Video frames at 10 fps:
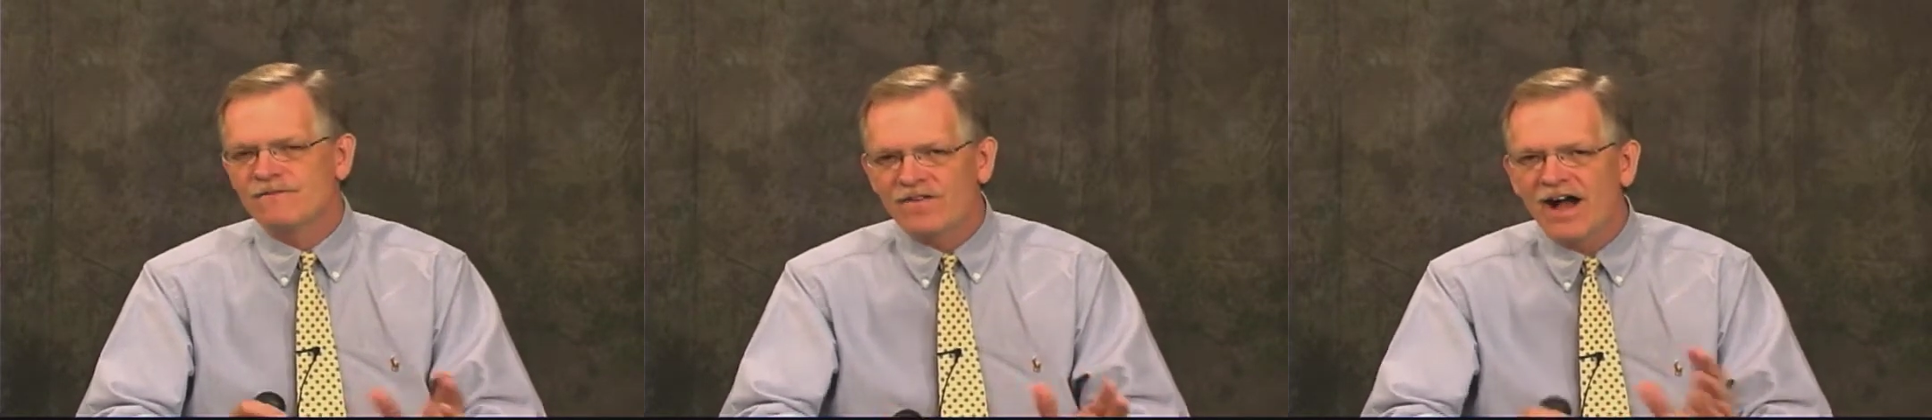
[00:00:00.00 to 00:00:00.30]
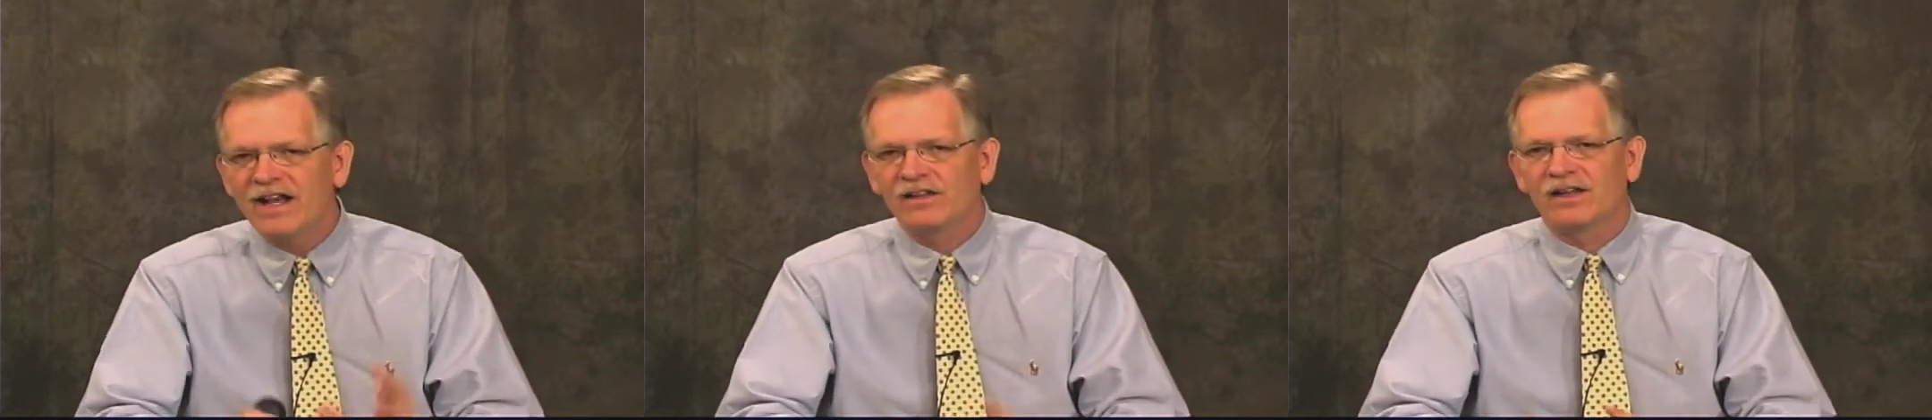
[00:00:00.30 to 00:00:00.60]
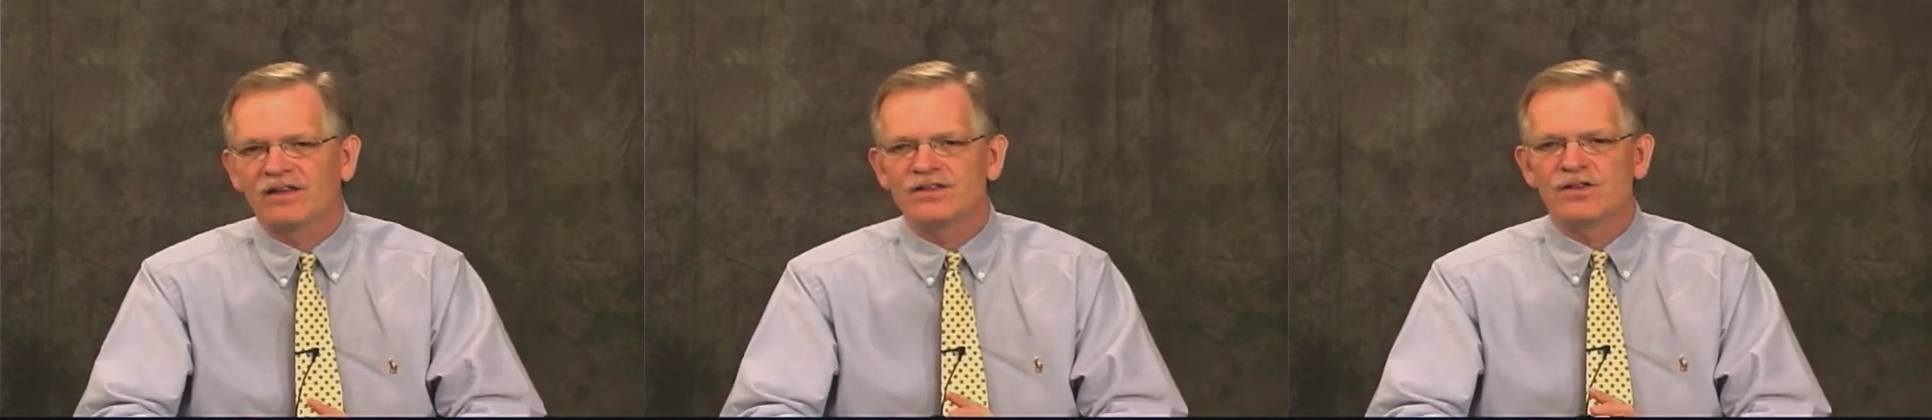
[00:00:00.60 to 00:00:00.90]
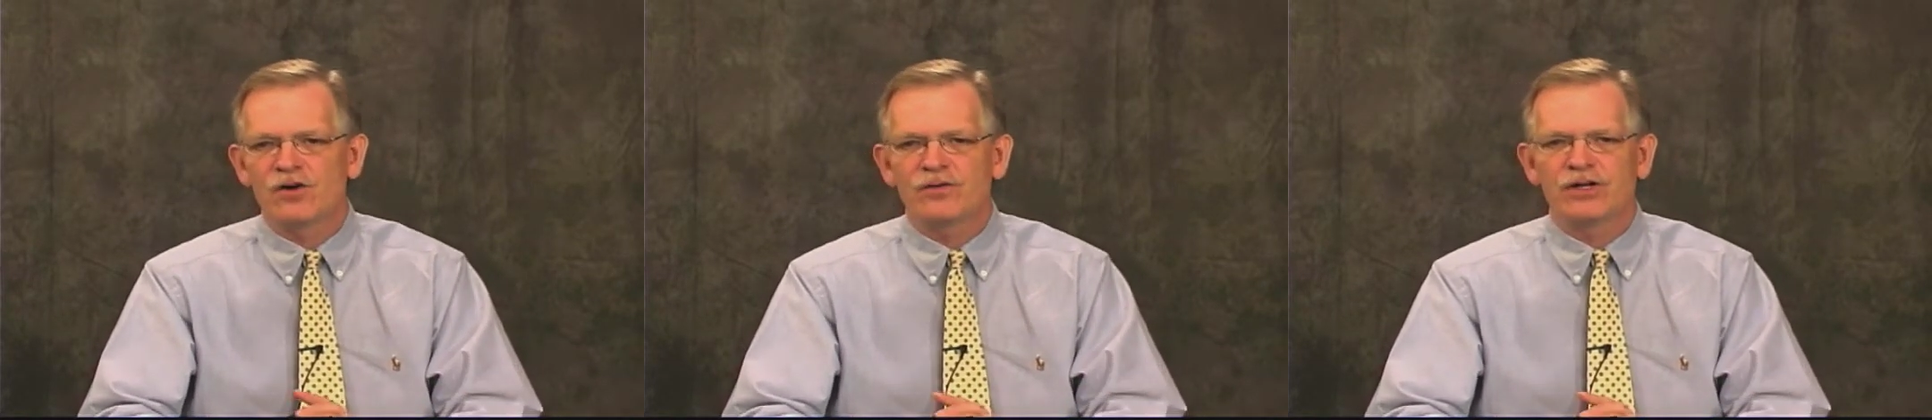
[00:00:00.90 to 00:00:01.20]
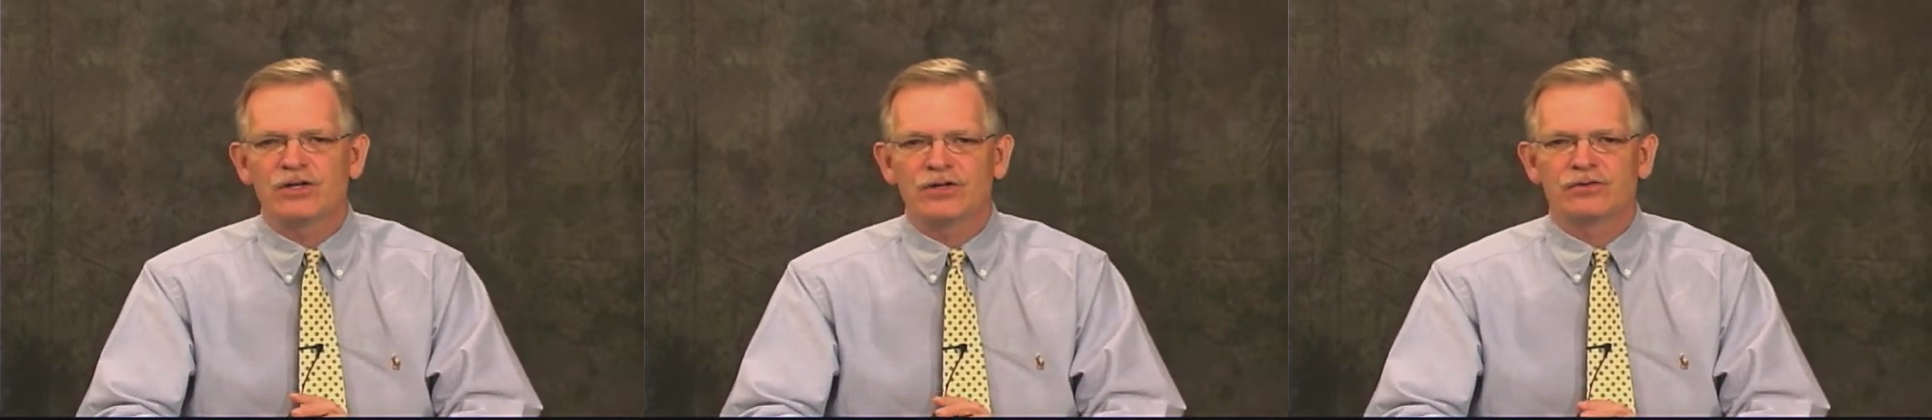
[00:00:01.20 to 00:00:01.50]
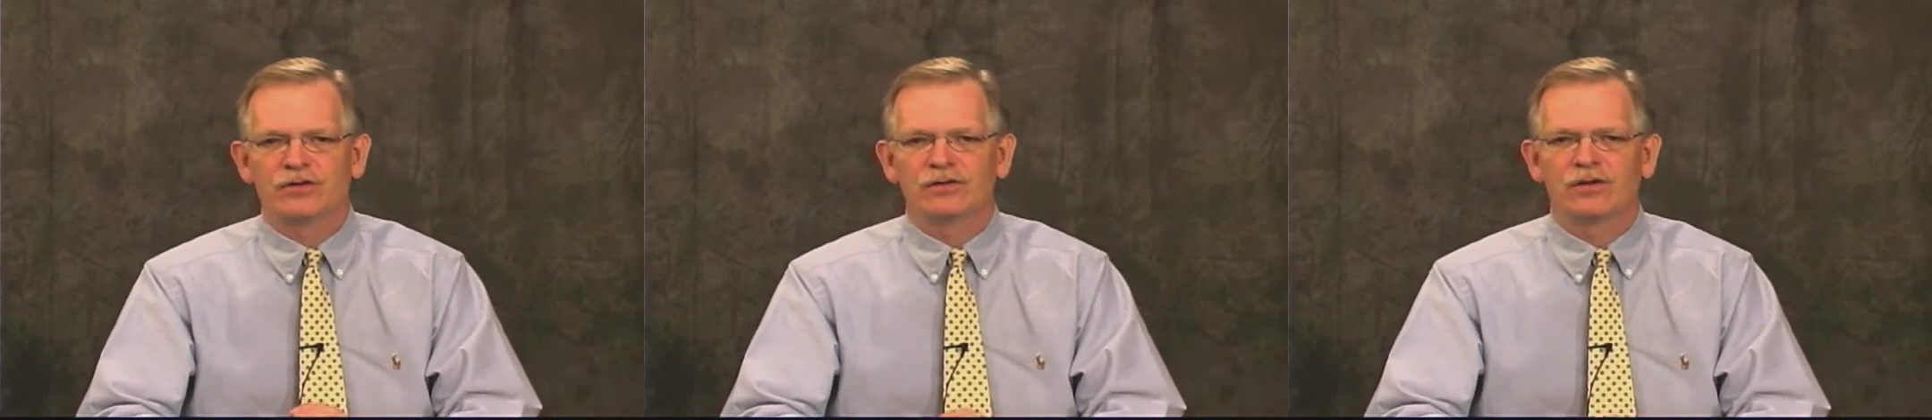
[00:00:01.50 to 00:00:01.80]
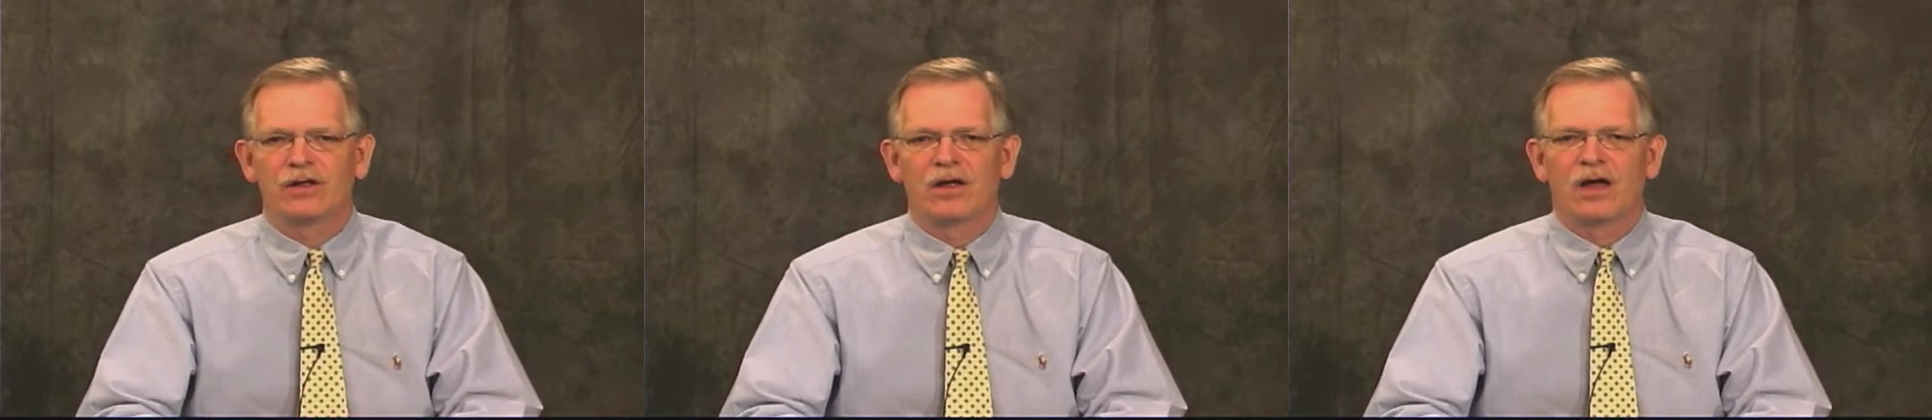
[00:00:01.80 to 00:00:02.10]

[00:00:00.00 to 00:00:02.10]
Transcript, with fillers: Finally, the Soviet Union